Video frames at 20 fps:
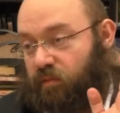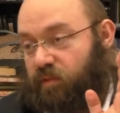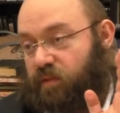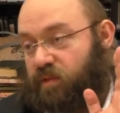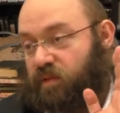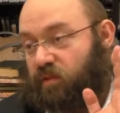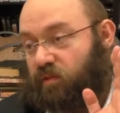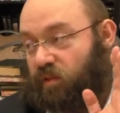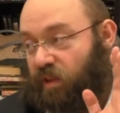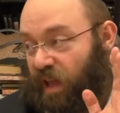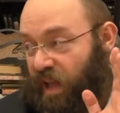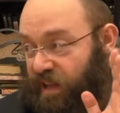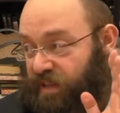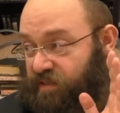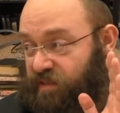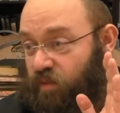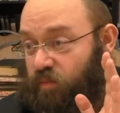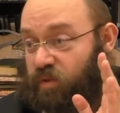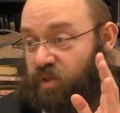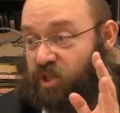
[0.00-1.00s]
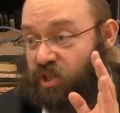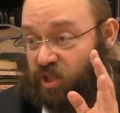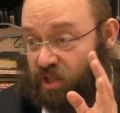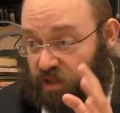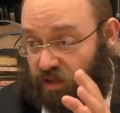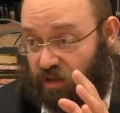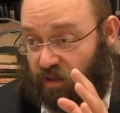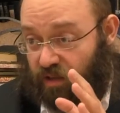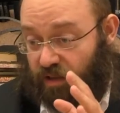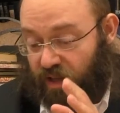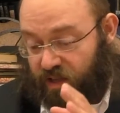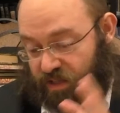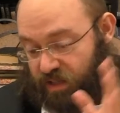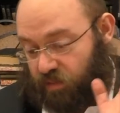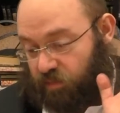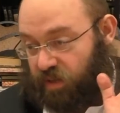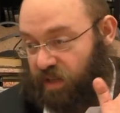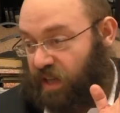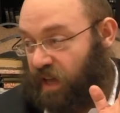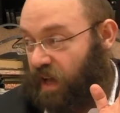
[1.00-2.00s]
So there has to be Shira, has
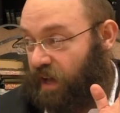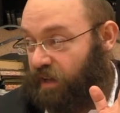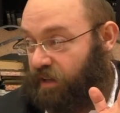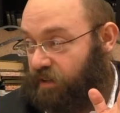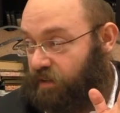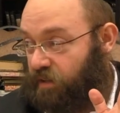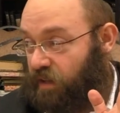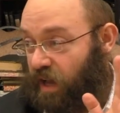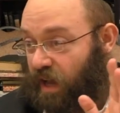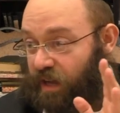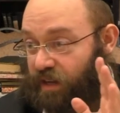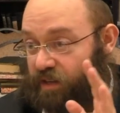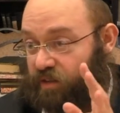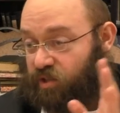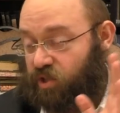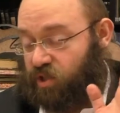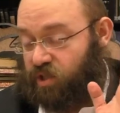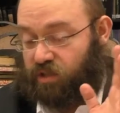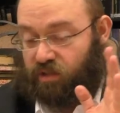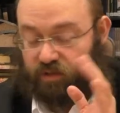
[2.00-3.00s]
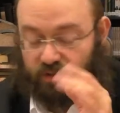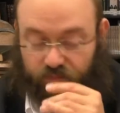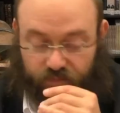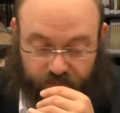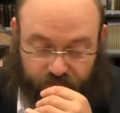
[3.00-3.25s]
to be Yain. Yain and Shira.